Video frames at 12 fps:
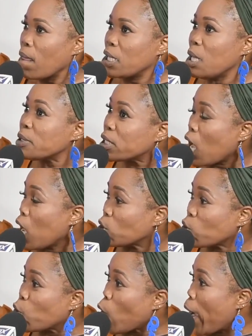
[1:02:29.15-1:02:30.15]
Them start to
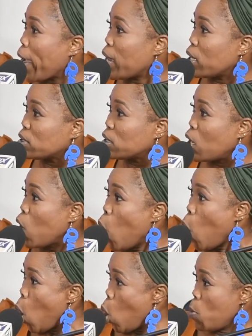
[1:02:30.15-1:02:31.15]
cry and I say,
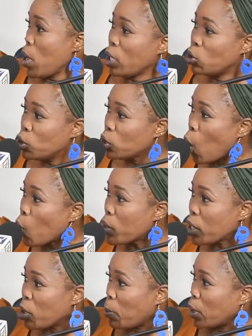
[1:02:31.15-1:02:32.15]
oh, me I do this, oh,
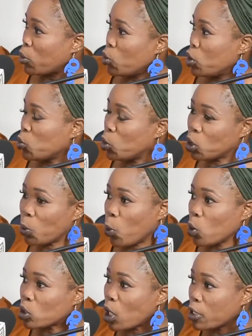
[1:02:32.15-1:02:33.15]
we not do this, we not
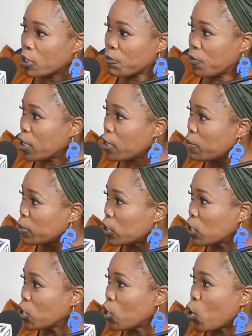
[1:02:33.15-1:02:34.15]
supposed to defend them
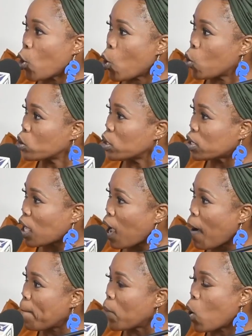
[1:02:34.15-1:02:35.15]
thing here, oh, this a
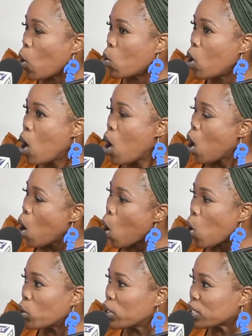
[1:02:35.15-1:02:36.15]
happen,
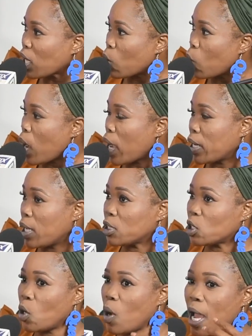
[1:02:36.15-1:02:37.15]
how this a go on and
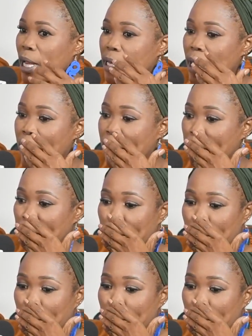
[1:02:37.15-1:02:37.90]
so. And then